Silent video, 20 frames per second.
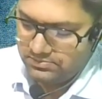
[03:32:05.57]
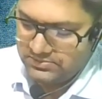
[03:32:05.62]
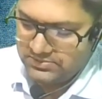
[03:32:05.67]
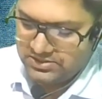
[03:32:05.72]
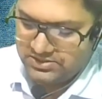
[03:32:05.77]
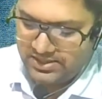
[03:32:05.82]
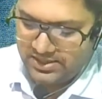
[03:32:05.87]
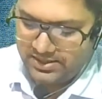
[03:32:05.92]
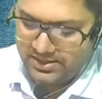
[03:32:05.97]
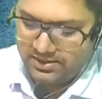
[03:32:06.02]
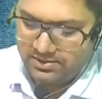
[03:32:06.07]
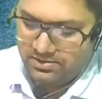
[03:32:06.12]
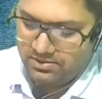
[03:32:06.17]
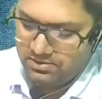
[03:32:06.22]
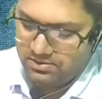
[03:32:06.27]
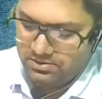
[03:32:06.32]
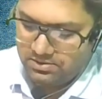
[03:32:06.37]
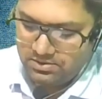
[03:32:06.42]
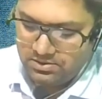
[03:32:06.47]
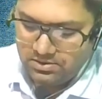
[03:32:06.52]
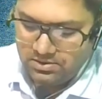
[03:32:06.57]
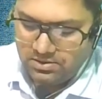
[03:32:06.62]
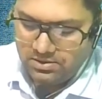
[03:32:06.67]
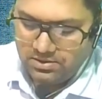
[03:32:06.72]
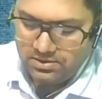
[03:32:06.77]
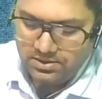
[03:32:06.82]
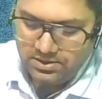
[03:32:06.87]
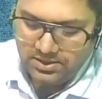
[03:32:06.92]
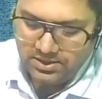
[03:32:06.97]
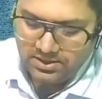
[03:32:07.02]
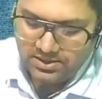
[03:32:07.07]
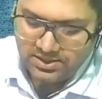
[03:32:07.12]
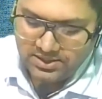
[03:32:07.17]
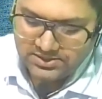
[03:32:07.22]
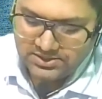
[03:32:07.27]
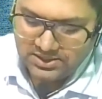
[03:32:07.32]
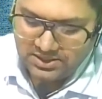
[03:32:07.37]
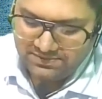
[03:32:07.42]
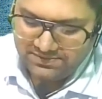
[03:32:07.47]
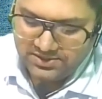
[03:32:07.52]
second, dearness
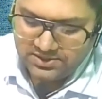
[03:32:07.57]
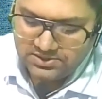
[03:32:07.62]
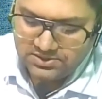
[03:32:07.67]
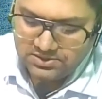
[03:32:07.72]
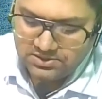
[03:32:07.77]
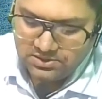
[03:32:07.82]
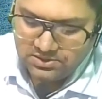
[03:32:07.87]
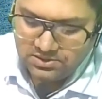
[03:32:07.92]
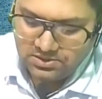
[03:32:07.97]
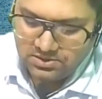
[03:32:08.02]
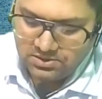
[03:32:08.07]
allowance.